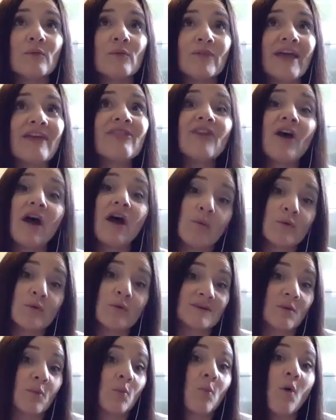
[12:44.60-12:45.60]
they thought
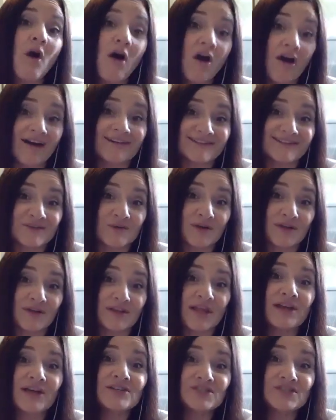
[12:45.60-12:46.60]
was a want or a
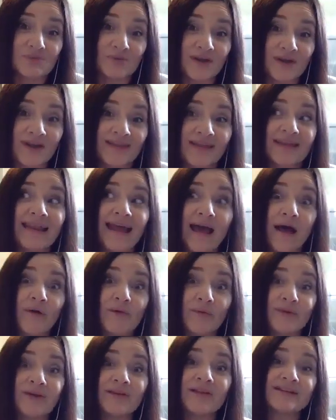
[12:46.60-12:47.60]
luxury that
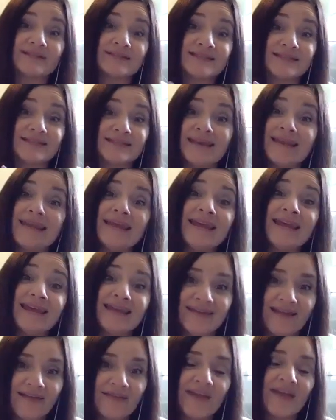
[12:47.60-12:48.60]
now realizes a
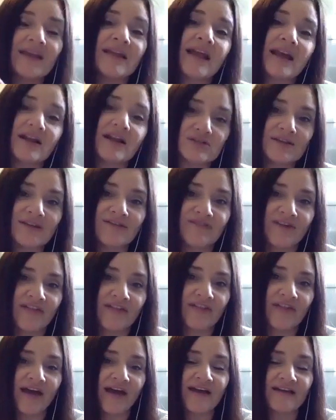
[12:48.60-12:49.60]
need, and they can actually
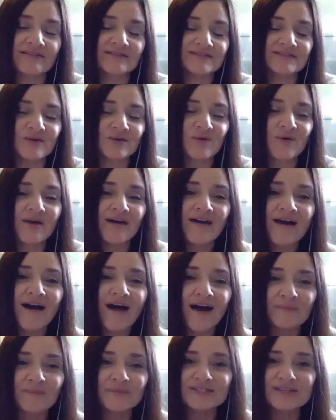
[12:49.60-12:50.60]
fund that. So
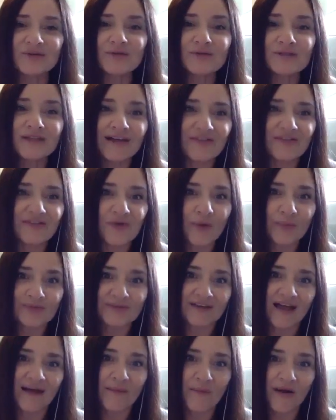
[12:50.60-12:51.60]
I'm so glad that you're able
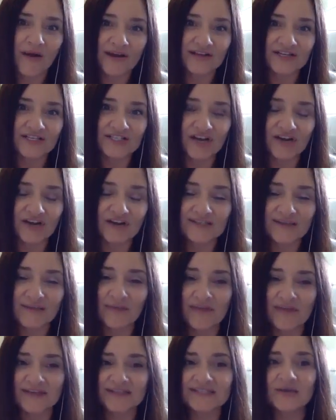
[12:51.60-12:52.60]
to come on and share some
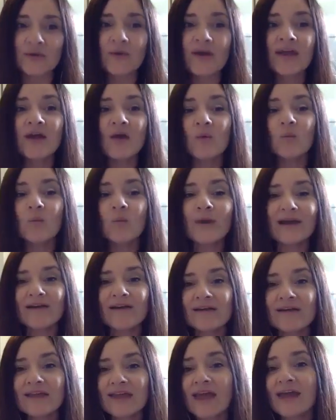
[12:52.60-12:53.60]
of this. So
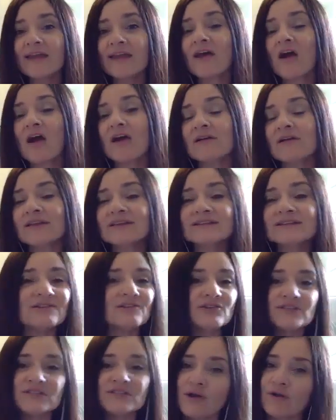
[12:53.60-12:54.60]
where can our
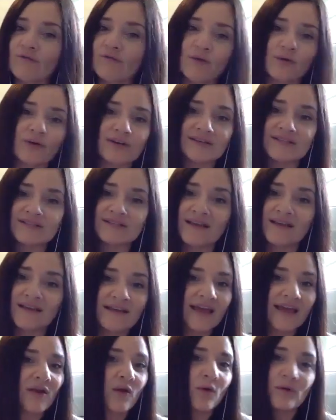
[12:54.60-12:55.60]
listeners and our viewers
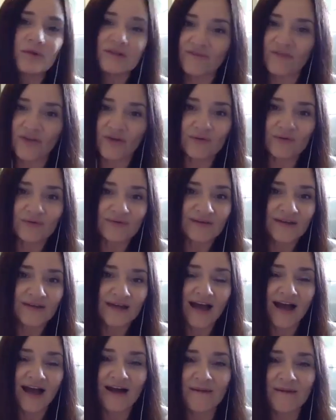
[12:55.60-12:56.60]
get a hold of you?
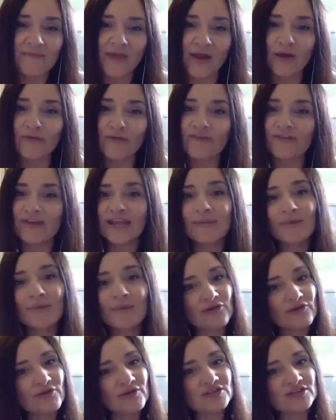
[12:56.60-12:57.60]
I don't know if you have an
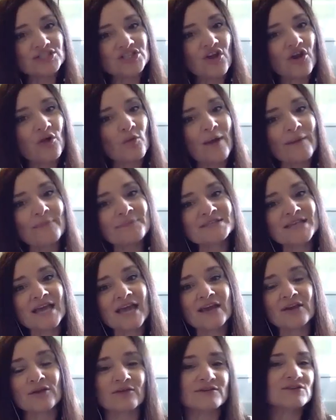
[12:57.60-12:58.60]
email you can share, a
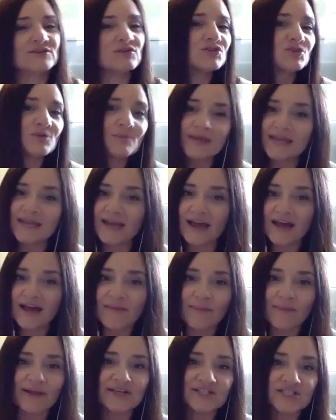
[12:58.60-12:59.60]
website or social media,
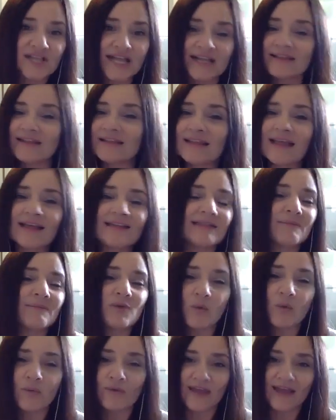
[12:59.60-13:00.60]
but let them
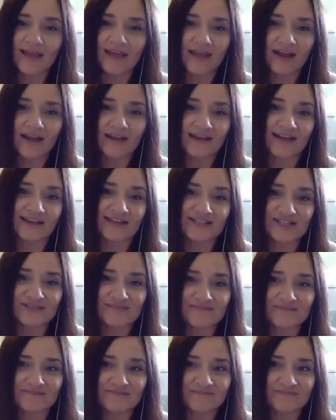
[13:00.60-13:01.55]
know where they can get in touch.